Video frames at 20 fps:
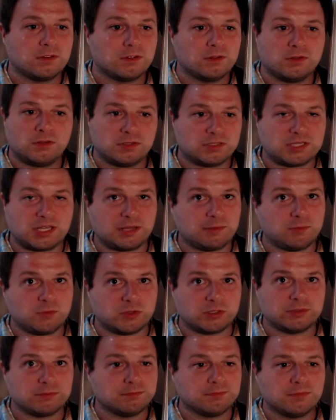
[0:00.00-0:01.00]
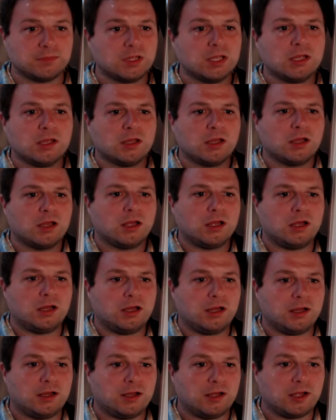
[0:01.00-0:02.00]
same one,
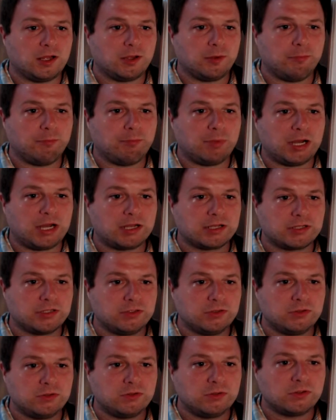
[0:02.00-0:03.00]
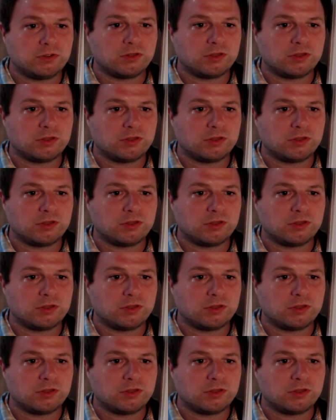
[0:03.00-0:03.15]
Baku,